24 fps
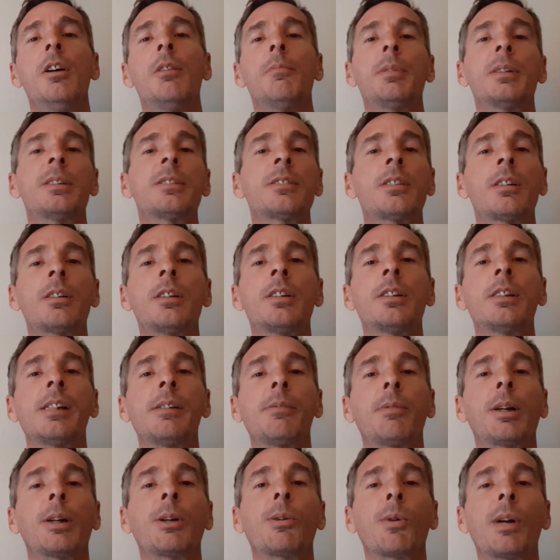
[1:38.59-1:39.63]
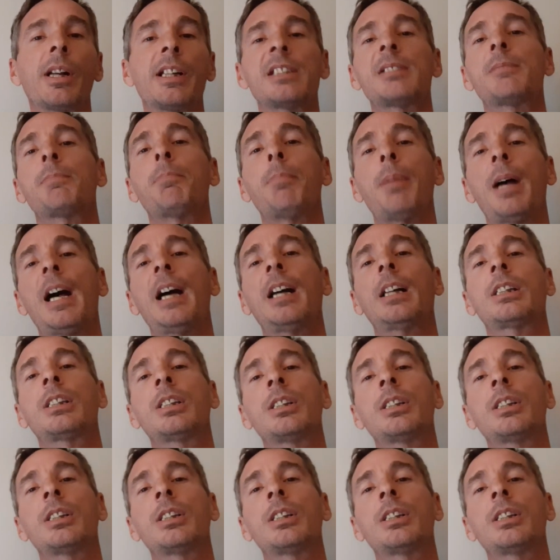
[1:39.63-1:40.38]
but certainly regressed back